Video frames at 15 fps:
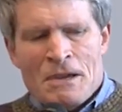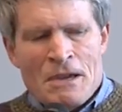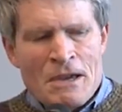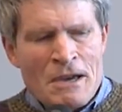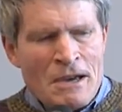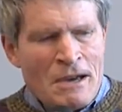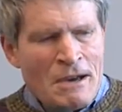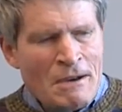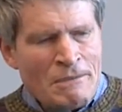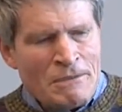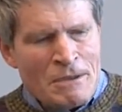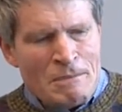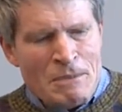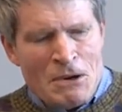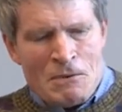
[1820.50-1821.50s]
the uh, off
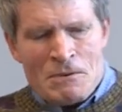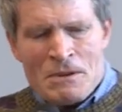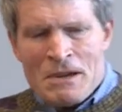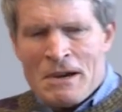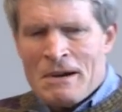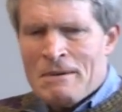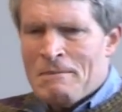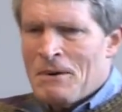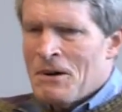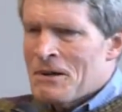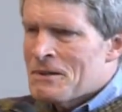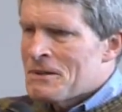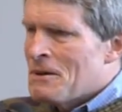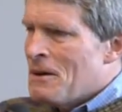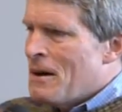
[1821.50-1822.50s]
the boat there in
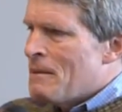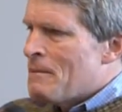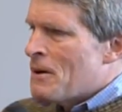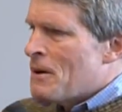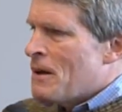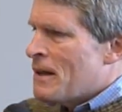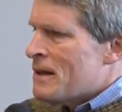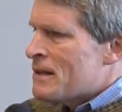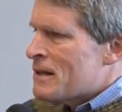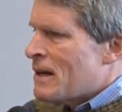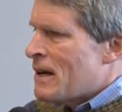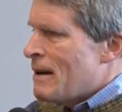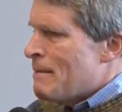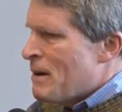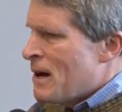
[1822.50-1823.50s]
Boston Harbor. Uh, that's the
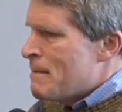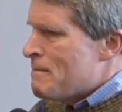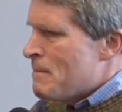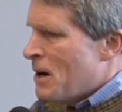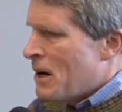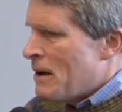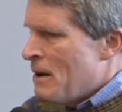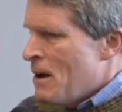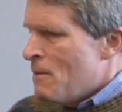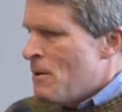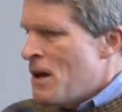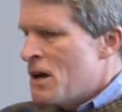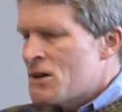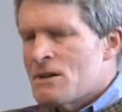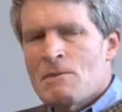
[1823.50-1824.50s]
campaign money.
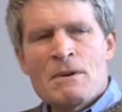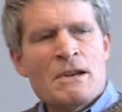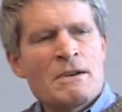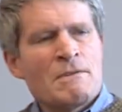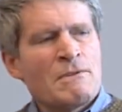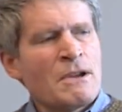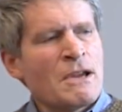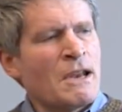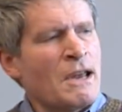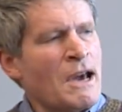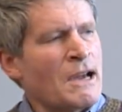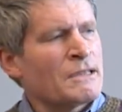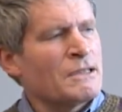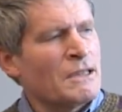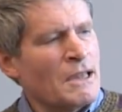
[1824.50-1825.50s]
We actually went and
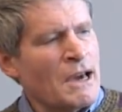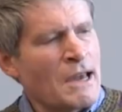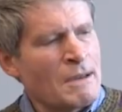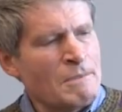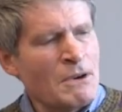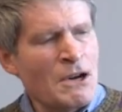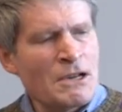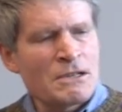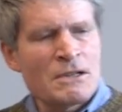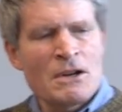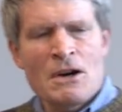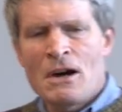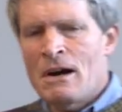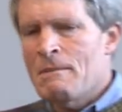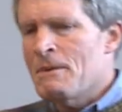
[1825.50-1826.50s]
reenacted that at Boston
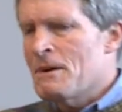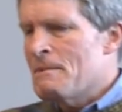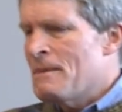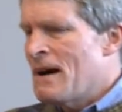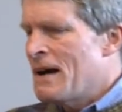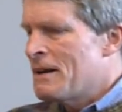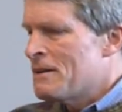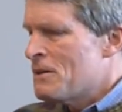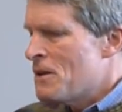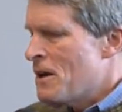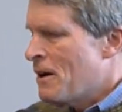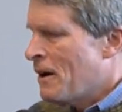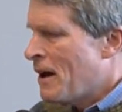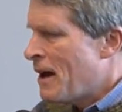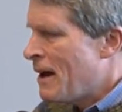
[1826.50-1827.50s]
Harbor about a
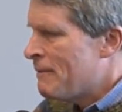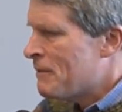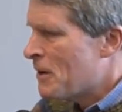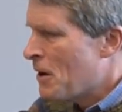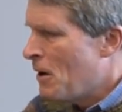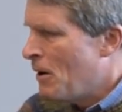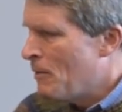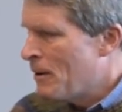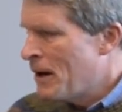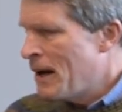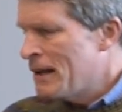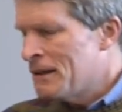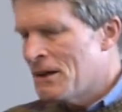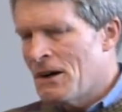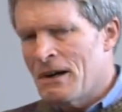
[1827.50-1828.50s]
year and a half ago. I went
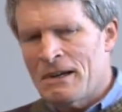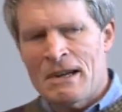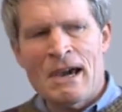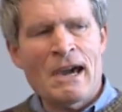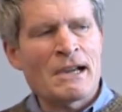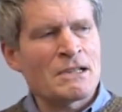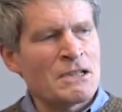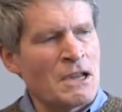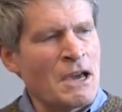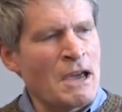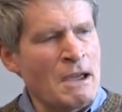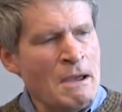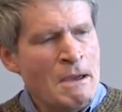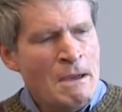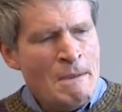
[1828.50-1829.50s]
out there on tax
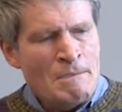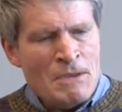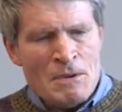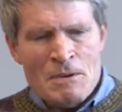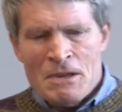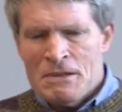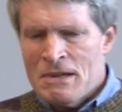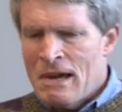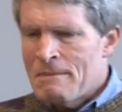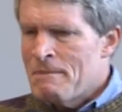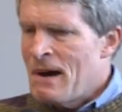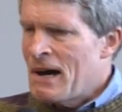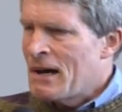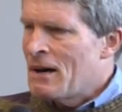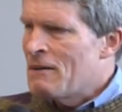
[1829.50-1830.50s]
day, with Take
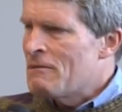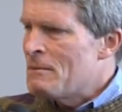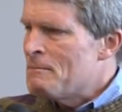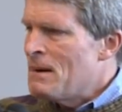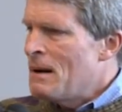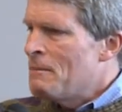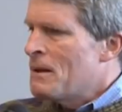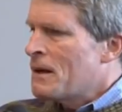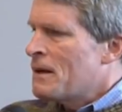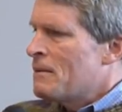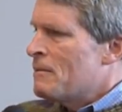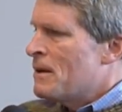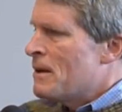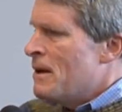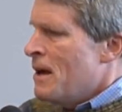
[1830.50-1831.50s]
Back Our Republic, and
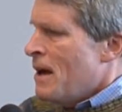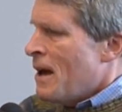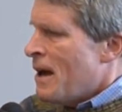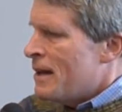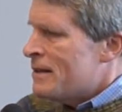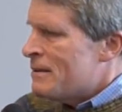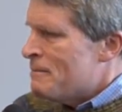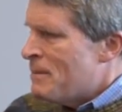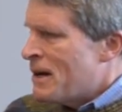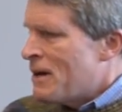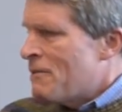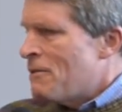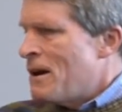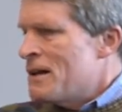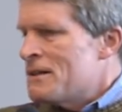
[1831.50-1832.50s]
we had some big
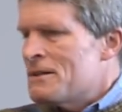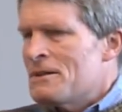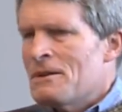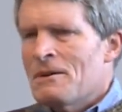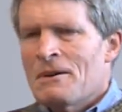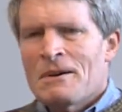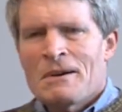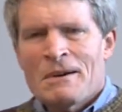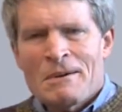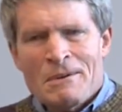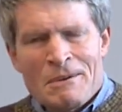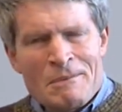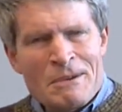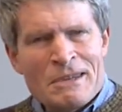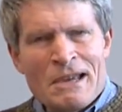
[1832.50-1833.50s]
crates
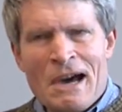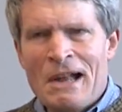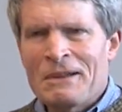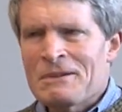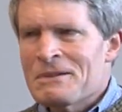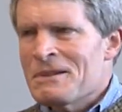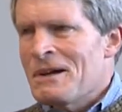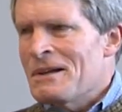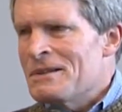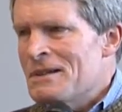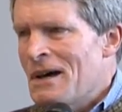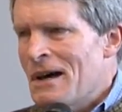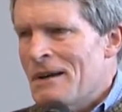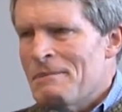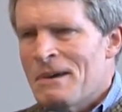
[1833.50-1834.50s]
uh, with dollar signs
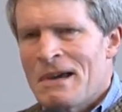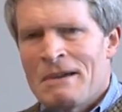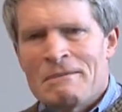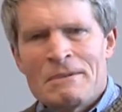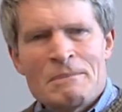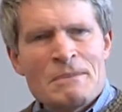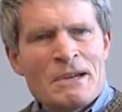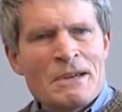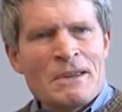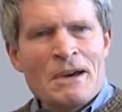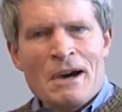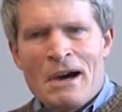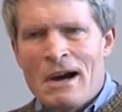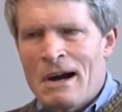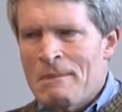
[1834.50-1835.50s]
on them, heaving them into
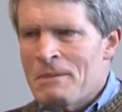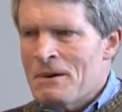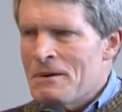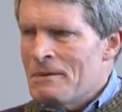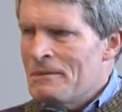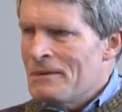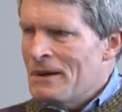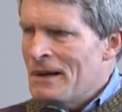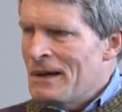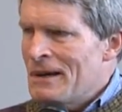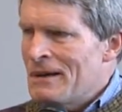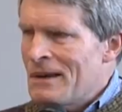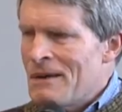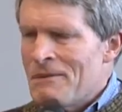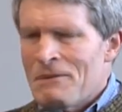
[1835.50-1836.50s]
the harbor, and
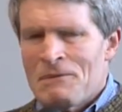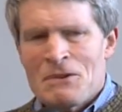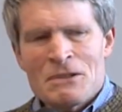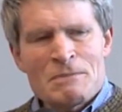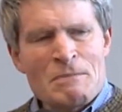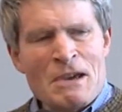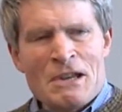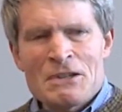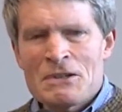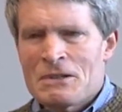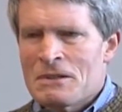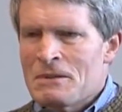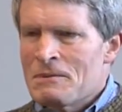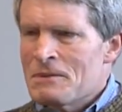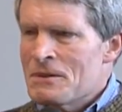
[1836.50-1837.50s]
uh, gave a few
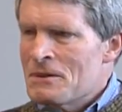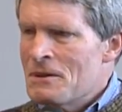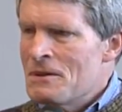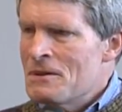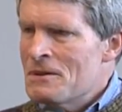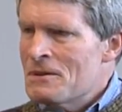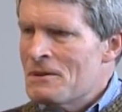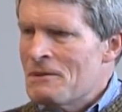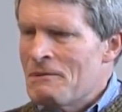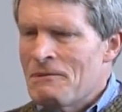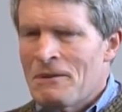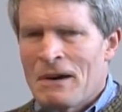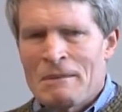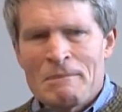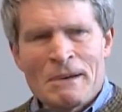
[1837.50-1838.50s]
speeches. It was sort of
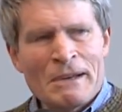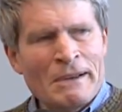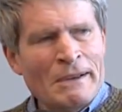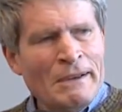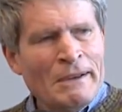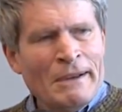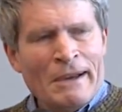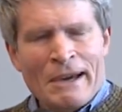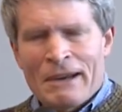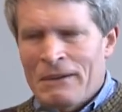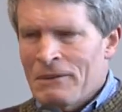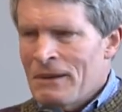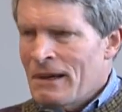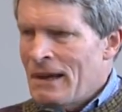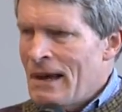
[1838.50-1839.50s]
fun, but I
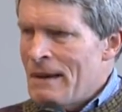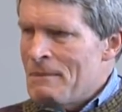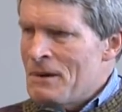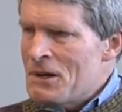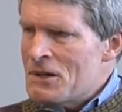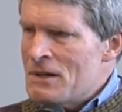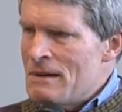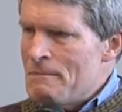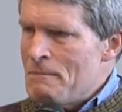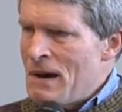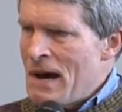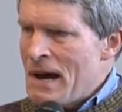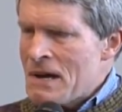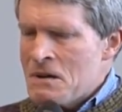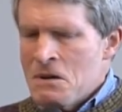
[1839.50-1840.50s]
don't think it had much
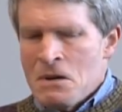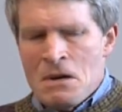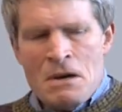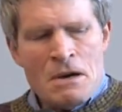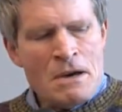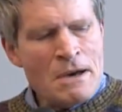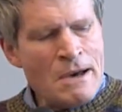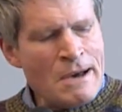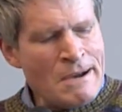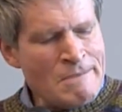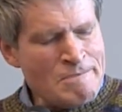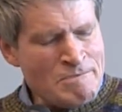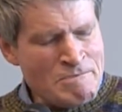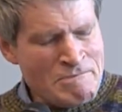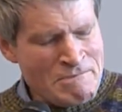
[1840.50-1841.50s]
impact.
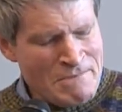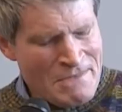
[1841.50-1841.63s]
Um,